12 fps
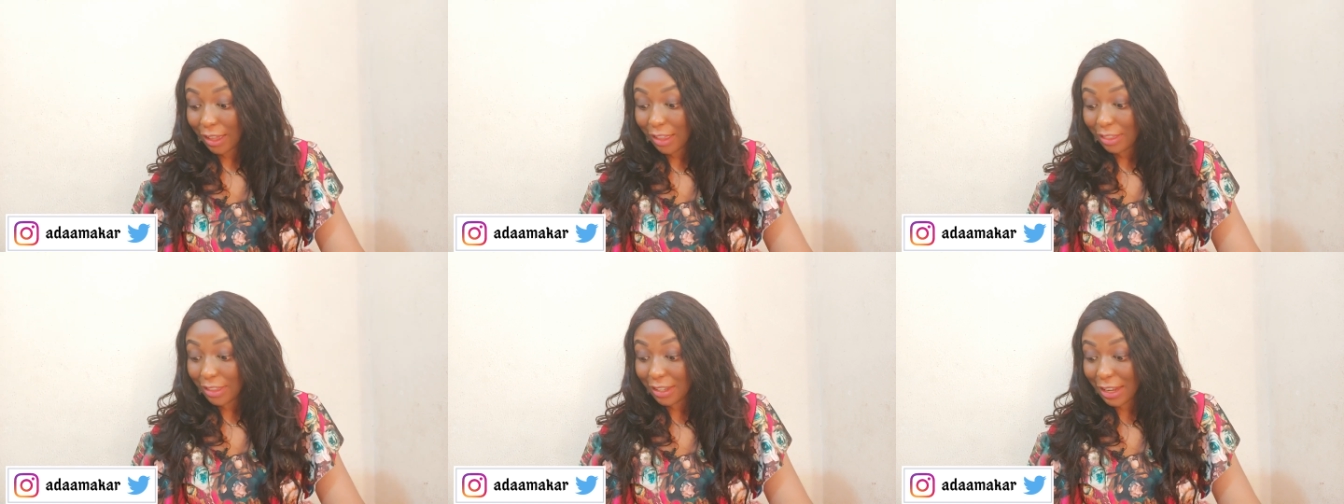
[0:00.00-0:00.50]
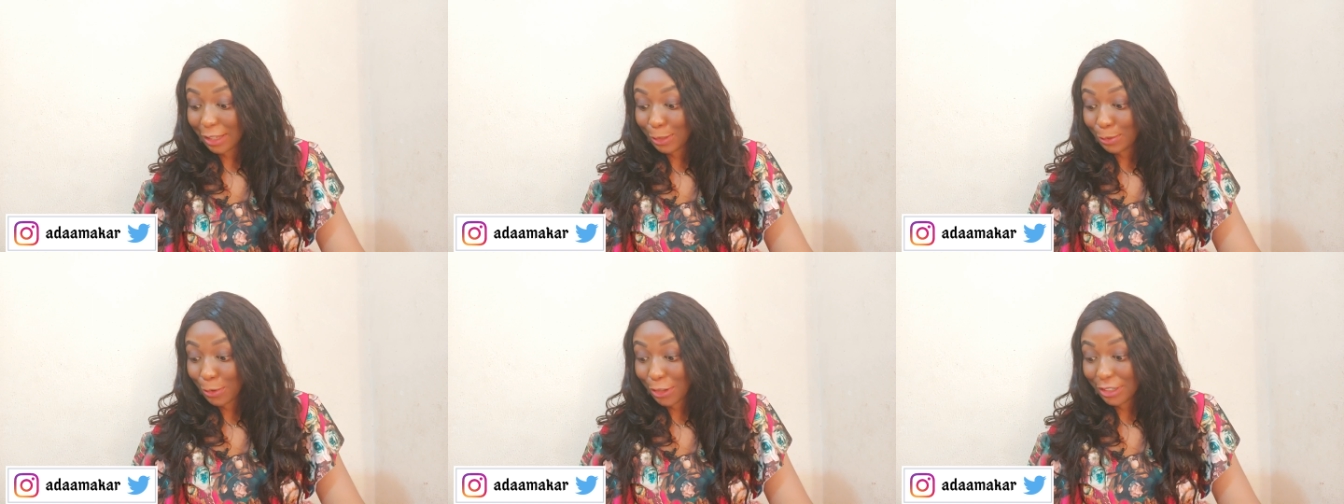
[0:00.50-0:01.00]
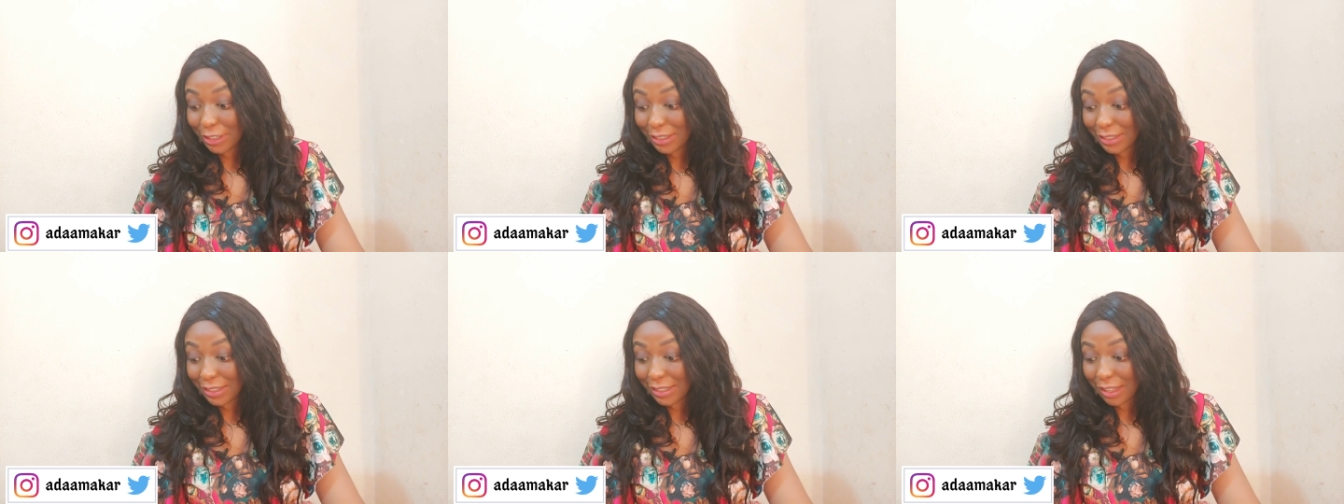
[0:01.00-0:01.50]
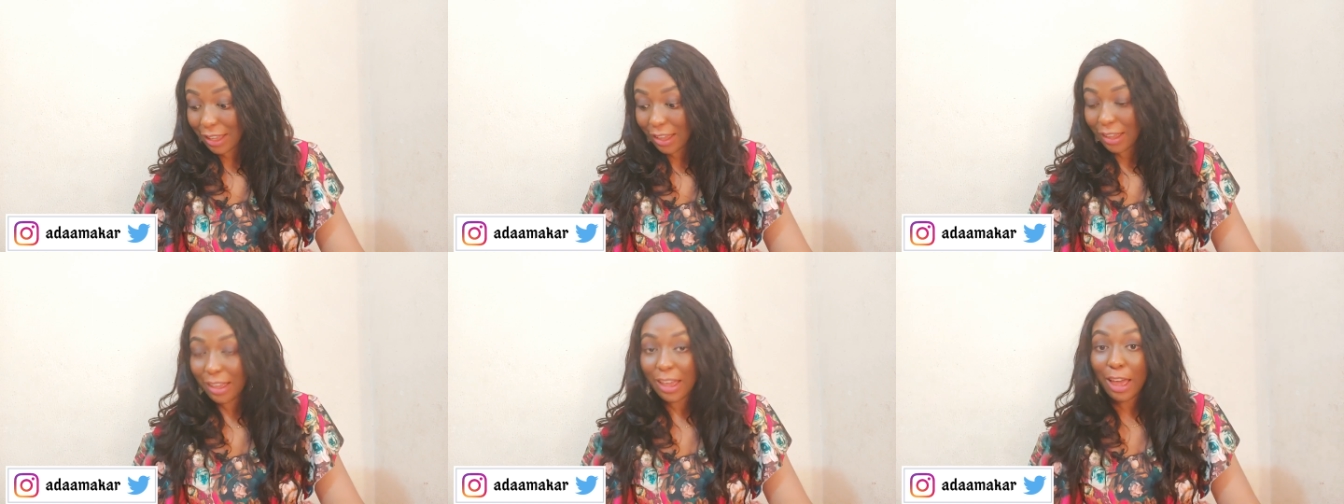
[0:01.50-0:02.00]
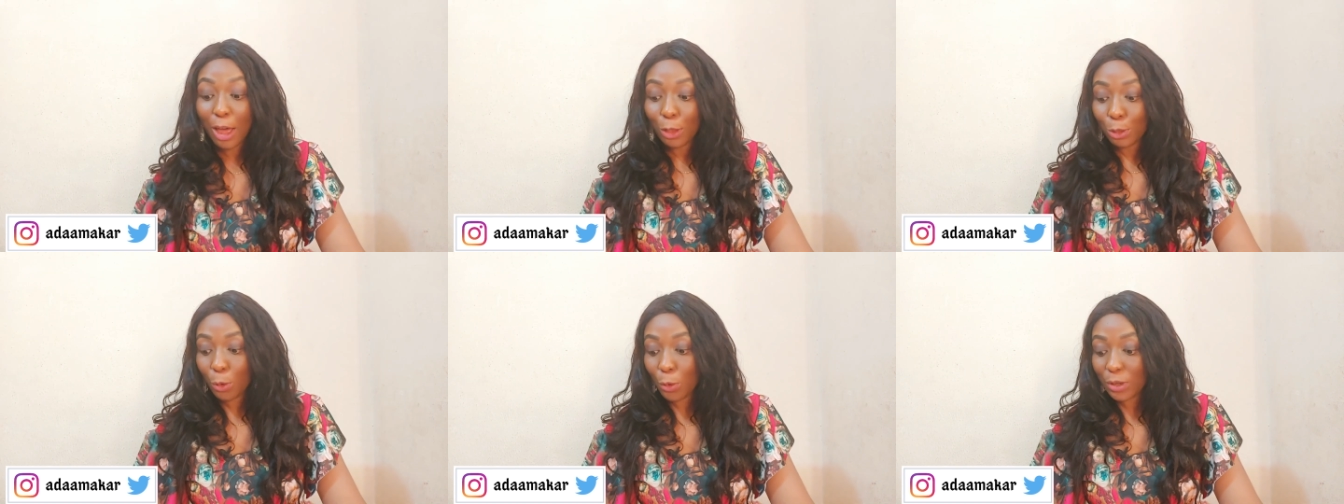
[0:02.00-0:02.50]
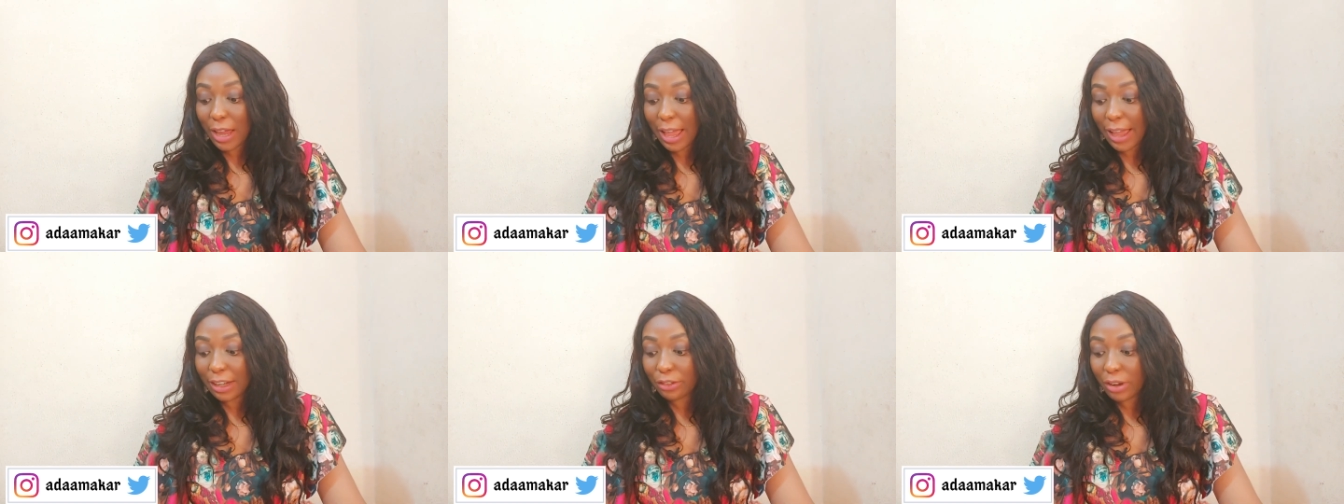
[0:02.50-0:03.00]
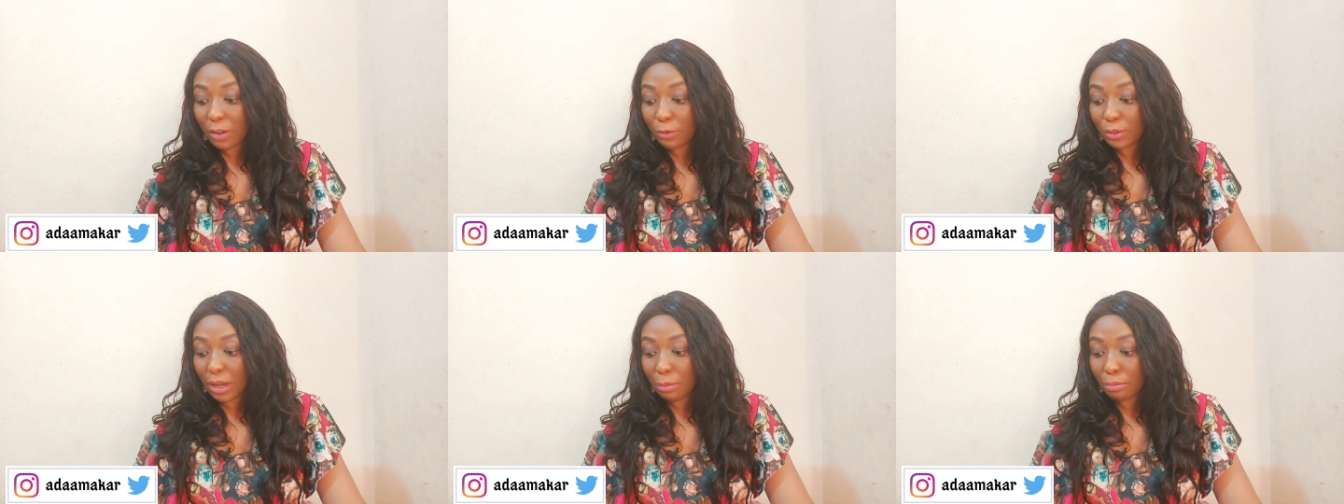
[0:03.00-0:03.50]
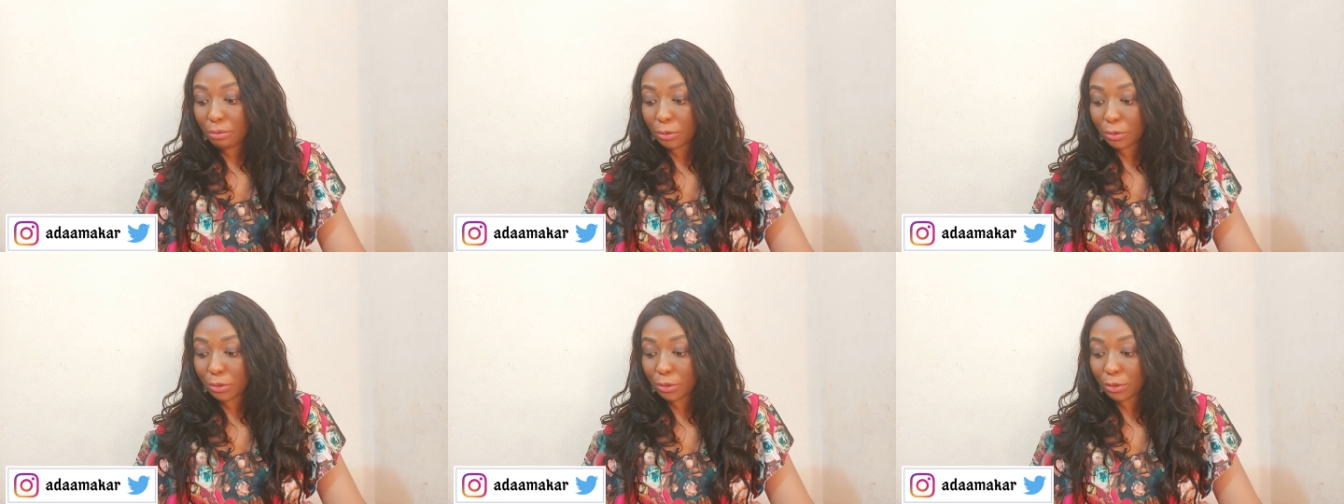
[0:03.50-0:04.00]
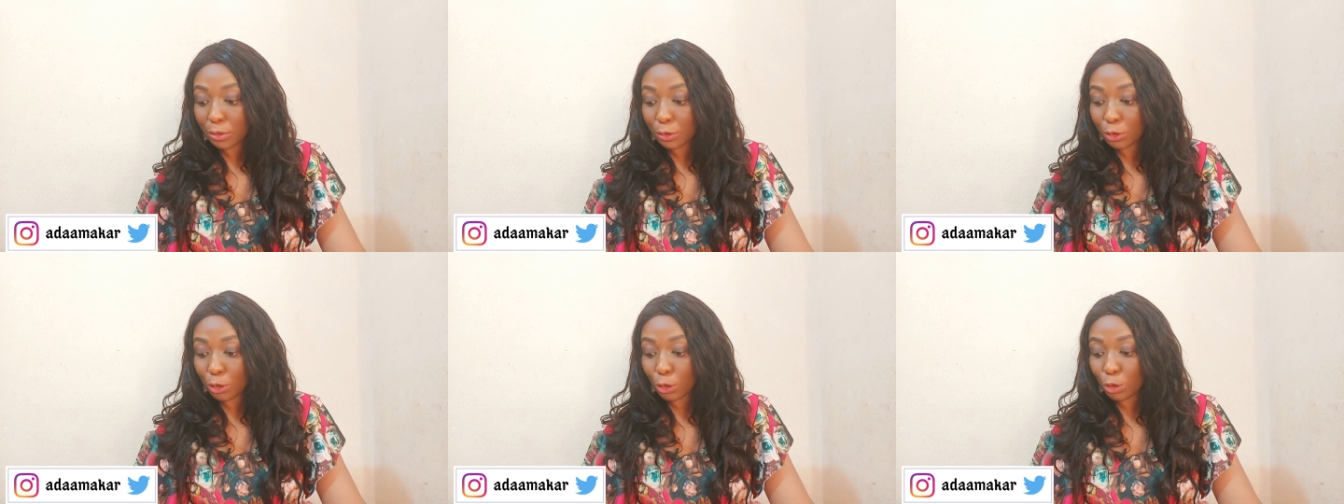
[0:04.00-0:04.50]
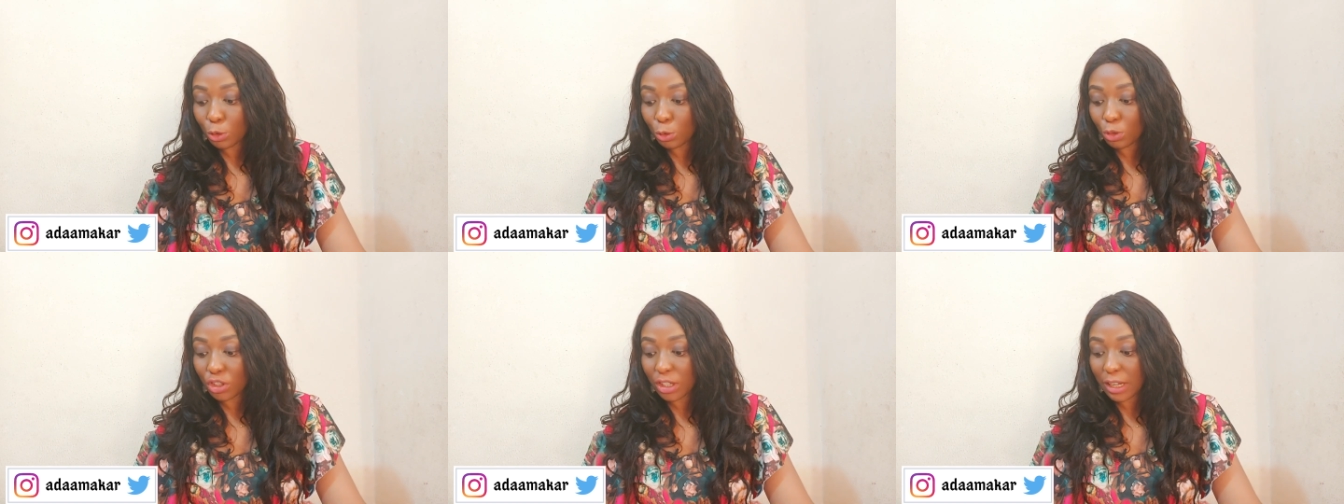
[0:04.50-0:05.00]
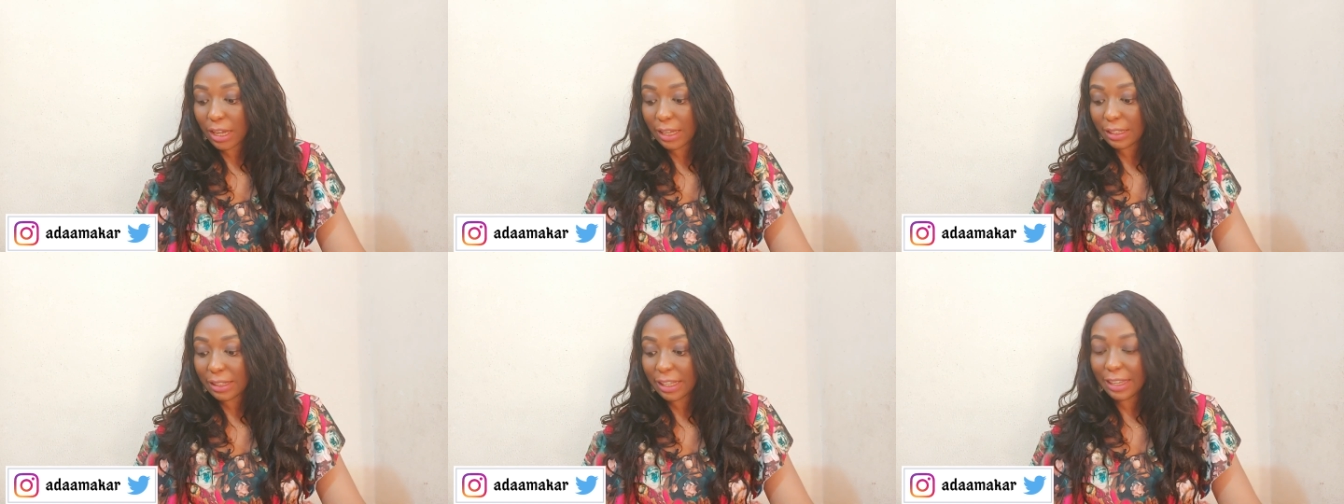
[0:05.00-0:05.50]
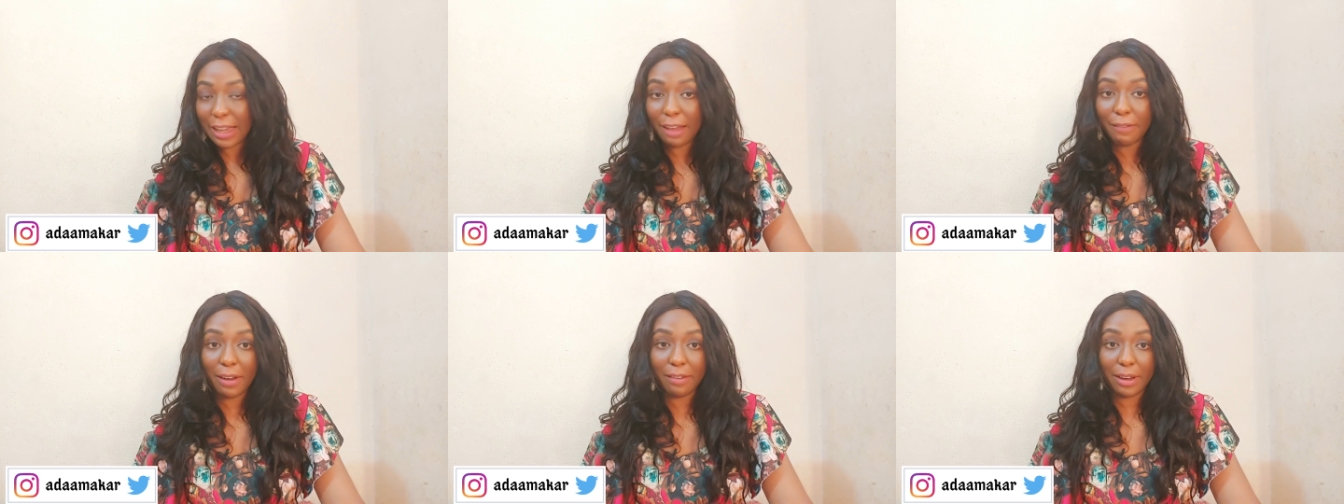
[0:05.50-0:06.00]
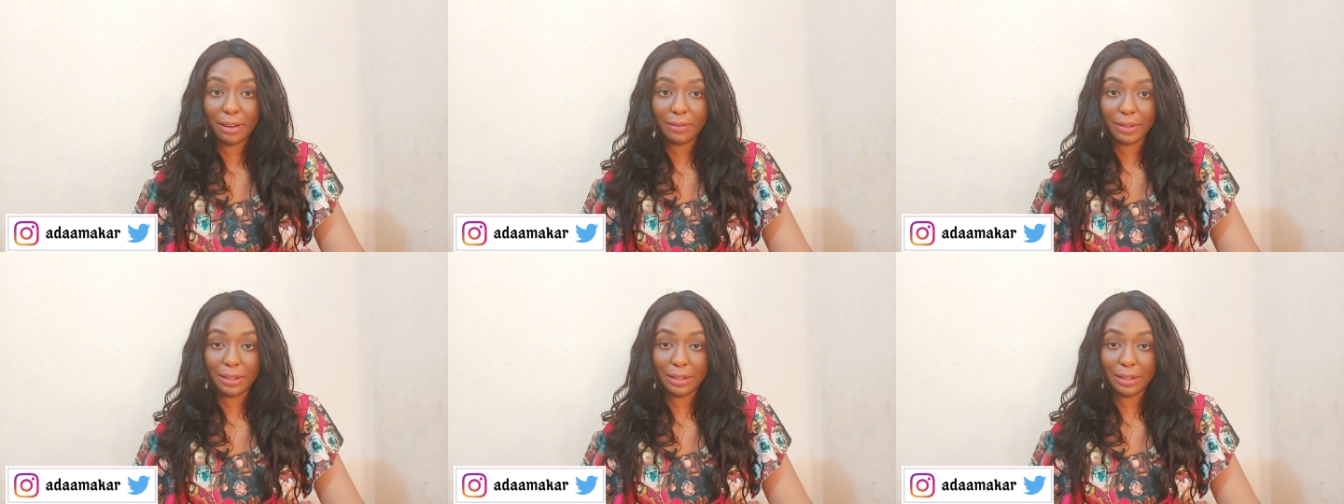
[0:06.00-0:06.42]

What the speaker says: The next one is, told her I traveled abroad just so she can think I've arrived.